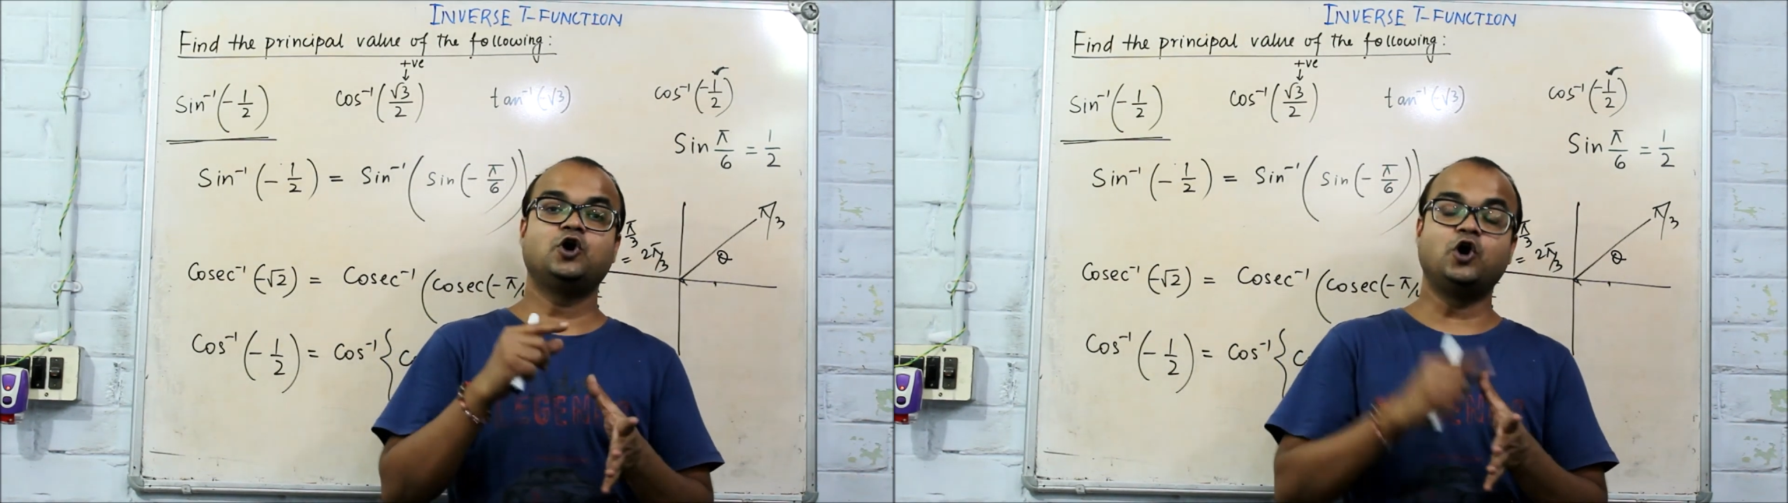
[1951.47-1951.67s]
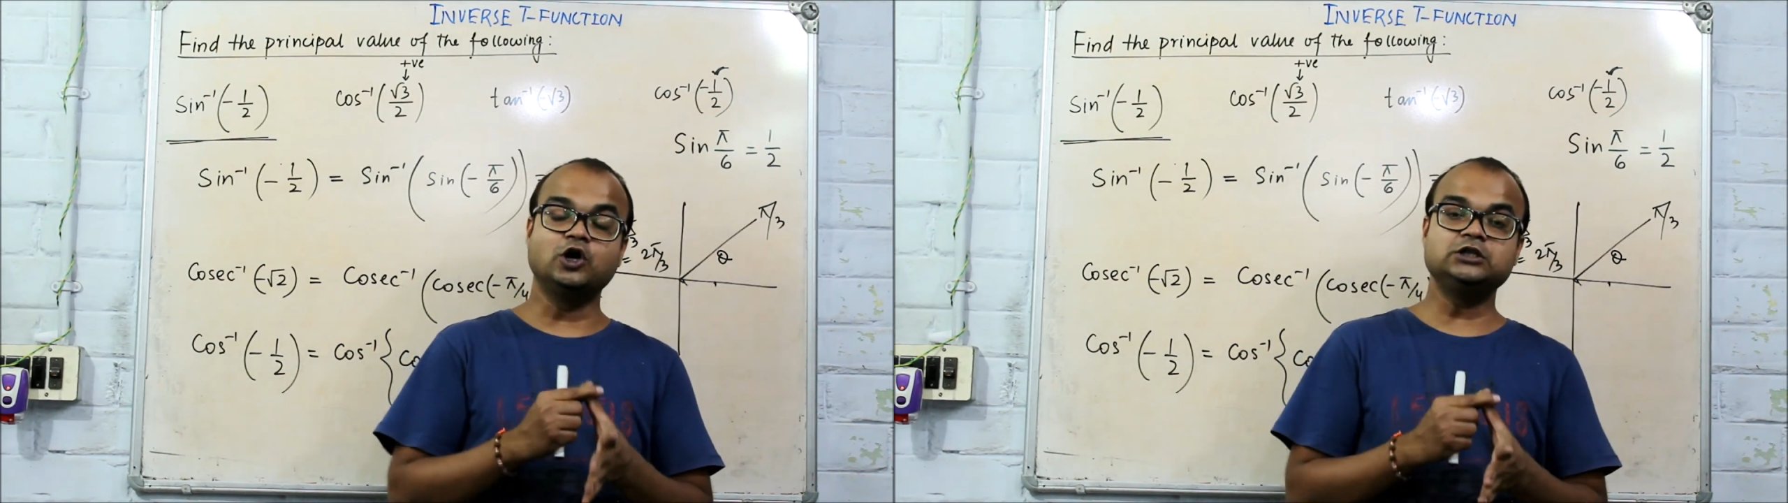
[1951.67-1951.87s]

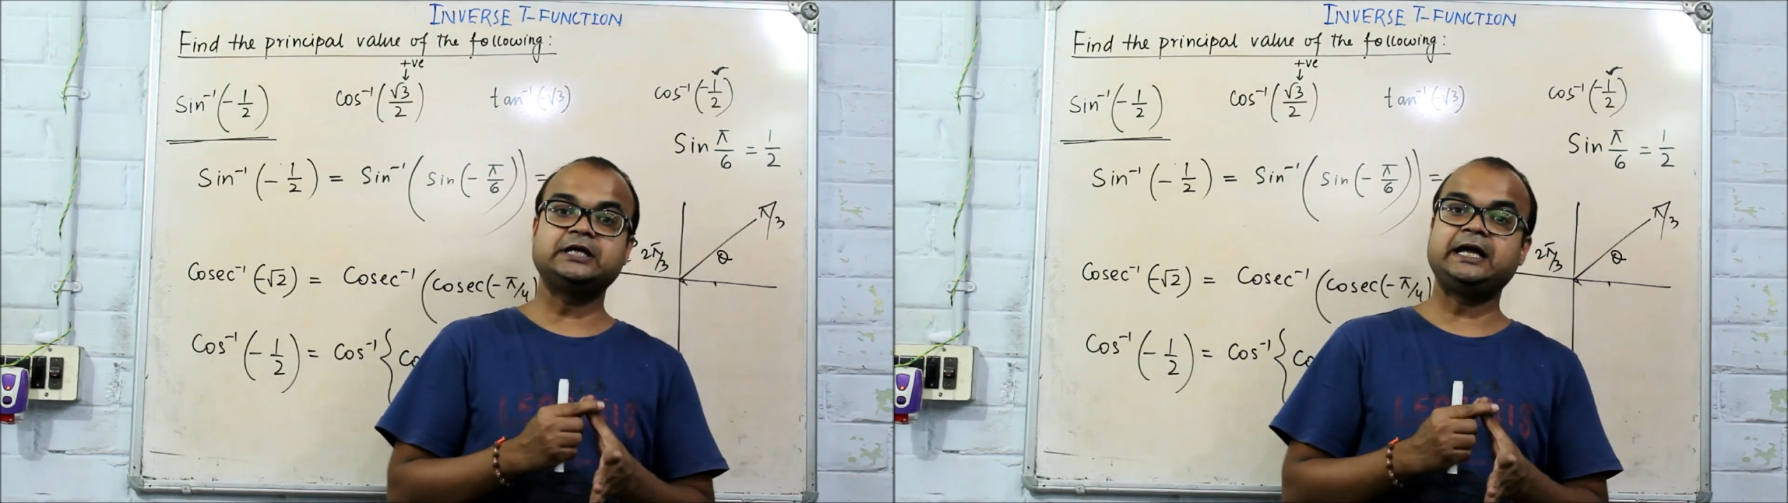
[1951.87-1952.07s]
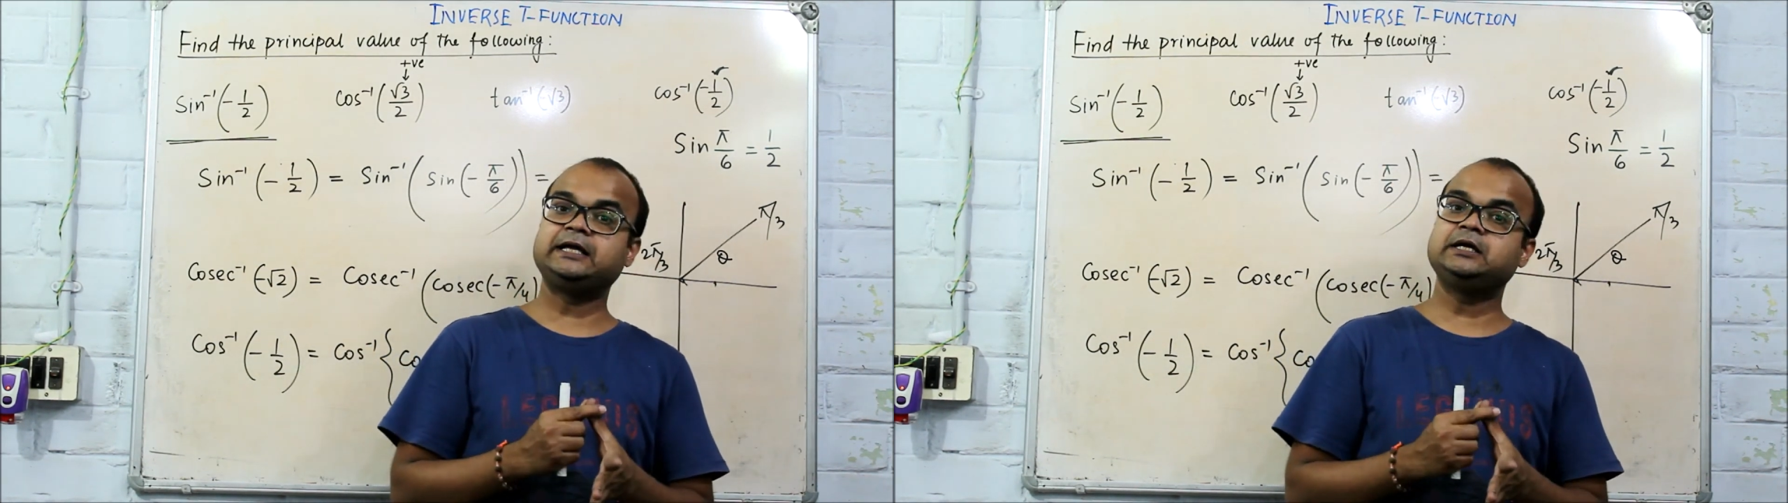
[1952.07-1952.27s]
all
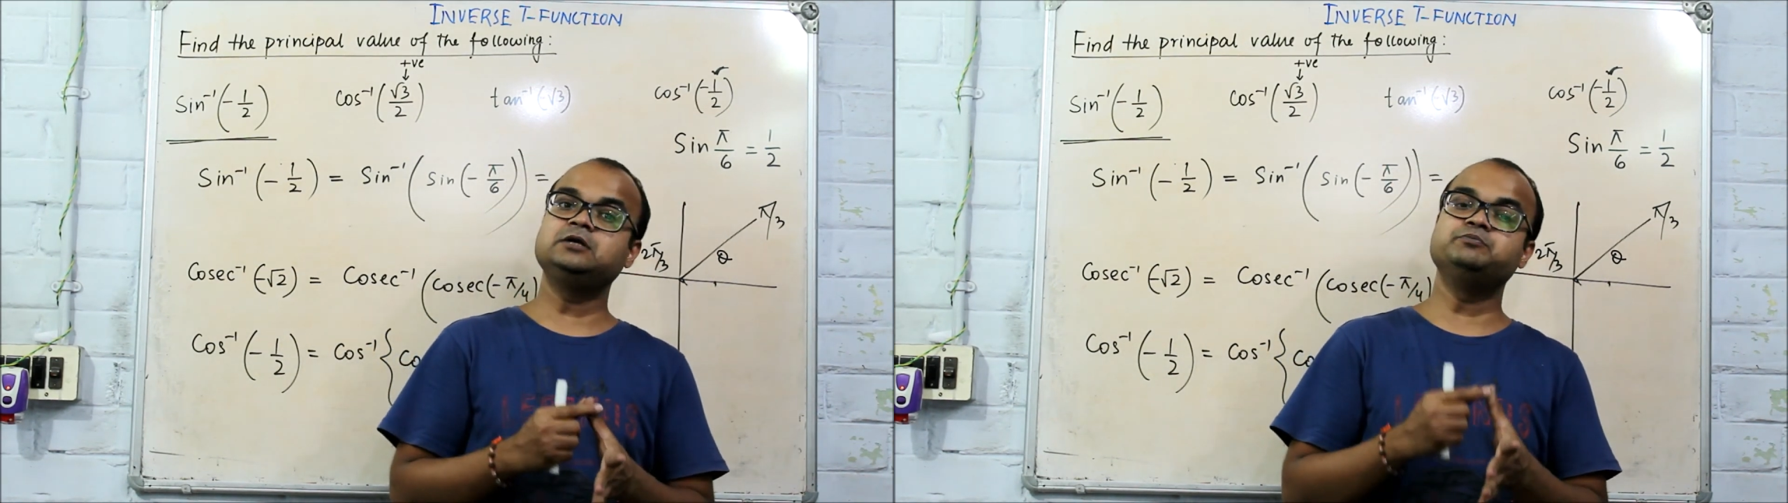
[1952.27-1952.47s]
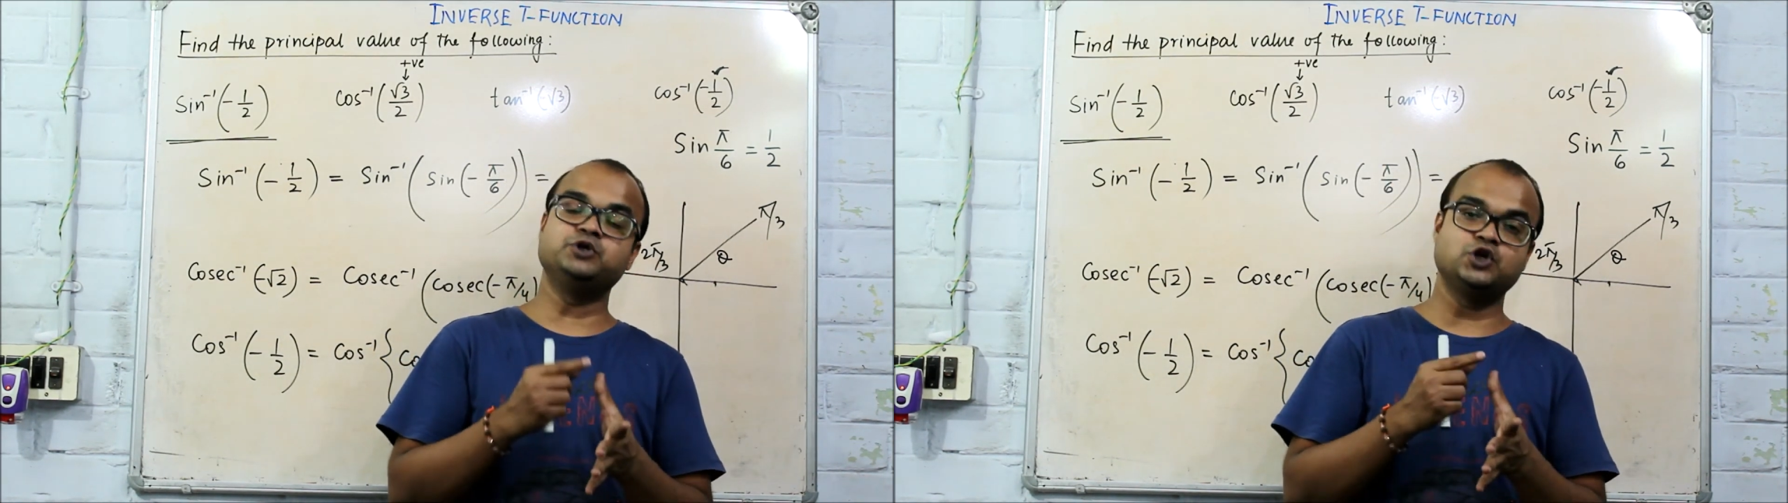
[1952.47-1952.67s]
the
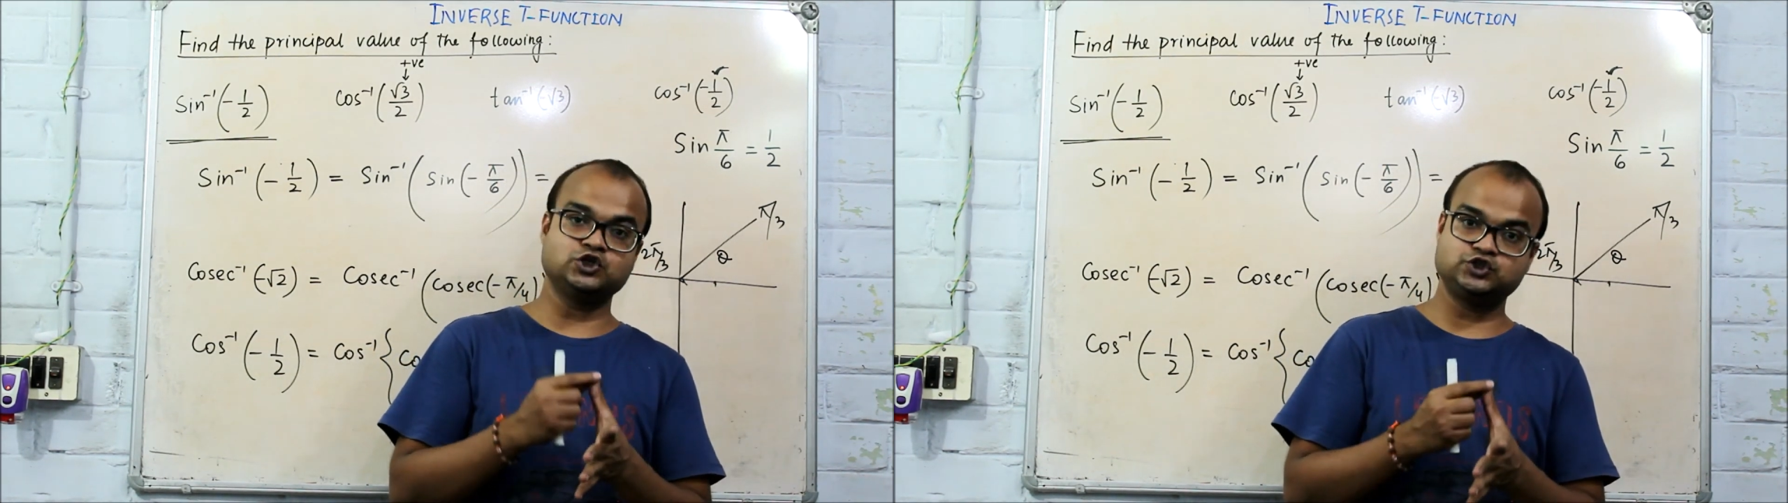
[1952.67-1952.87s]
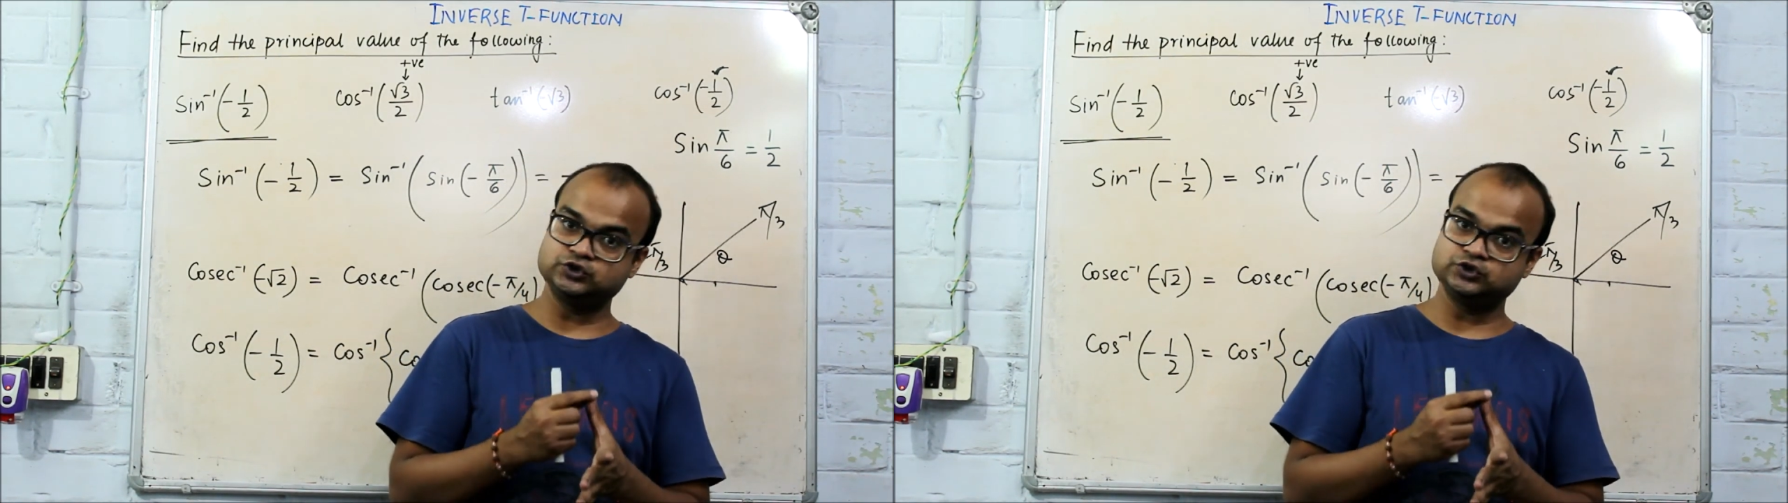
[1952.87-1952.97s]
angle belongs